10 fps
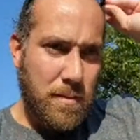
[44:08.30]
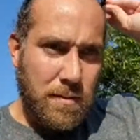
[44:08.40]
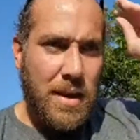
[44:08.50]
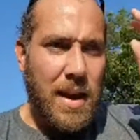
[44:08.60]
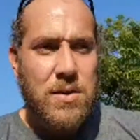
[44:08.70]

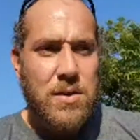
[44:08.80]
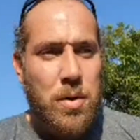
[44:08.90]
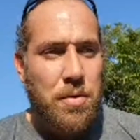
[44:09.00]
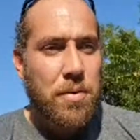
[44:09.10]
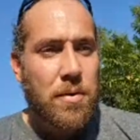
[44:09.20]
Guys,
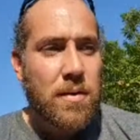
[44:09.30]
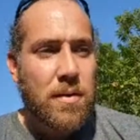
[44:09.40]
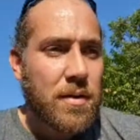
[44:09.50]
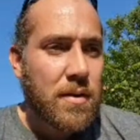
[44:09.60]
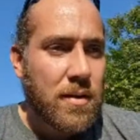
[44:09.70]

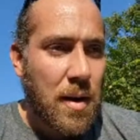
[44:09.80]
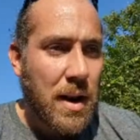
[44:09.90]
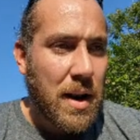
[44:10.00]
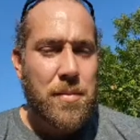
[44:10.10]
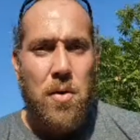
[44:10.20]
I
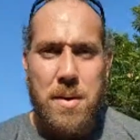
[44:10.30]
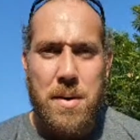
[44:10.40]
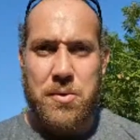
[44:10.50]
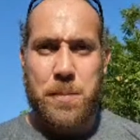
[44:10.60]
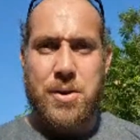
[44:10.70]
mean, I'm
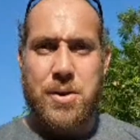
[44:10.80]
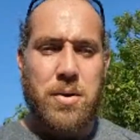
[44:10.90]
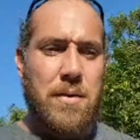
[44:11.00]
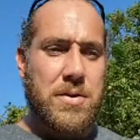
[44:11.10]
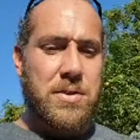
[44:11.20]
nobody special,
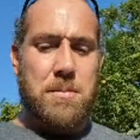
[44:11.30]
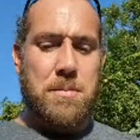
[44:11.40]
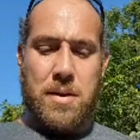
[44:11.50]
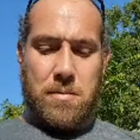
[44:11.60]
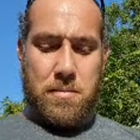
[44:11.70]
obviously,
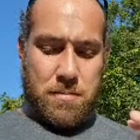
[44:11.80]
but